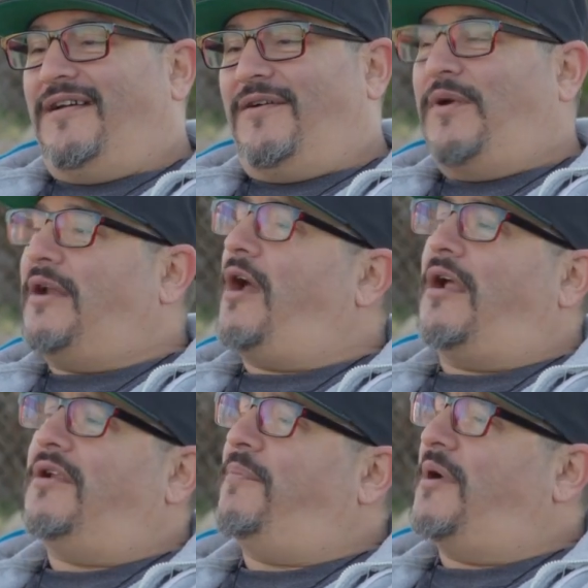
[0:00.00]
we had
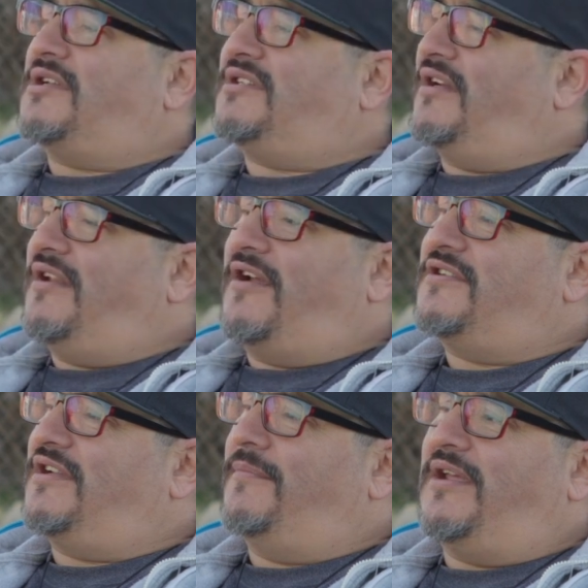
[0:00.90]
gotten up on a Sunday or
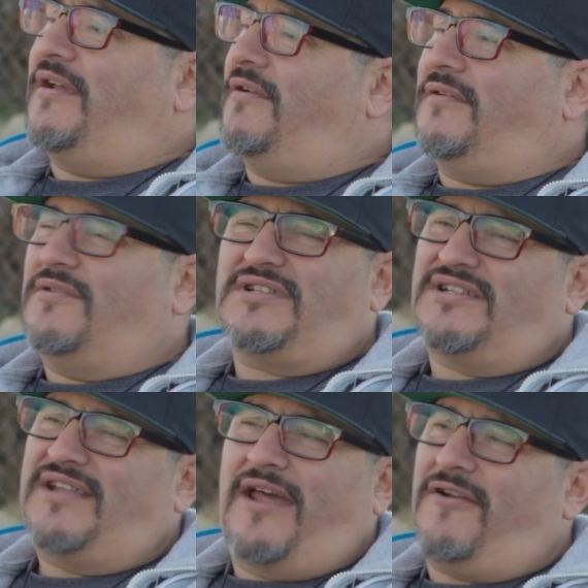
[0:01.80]
something, or it was a
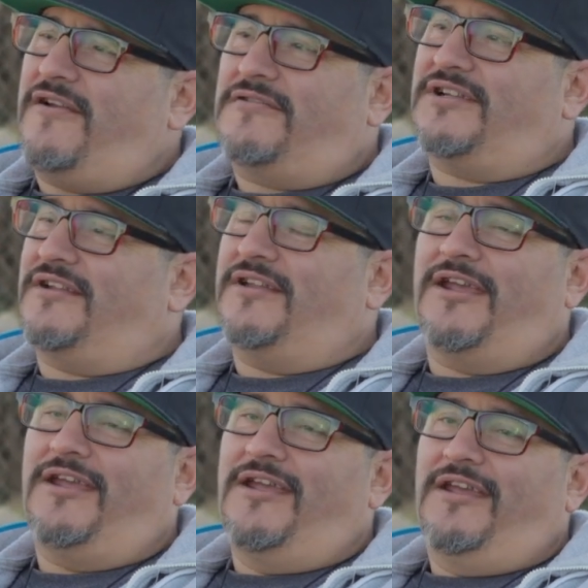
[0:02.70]
Saturday or Sunday,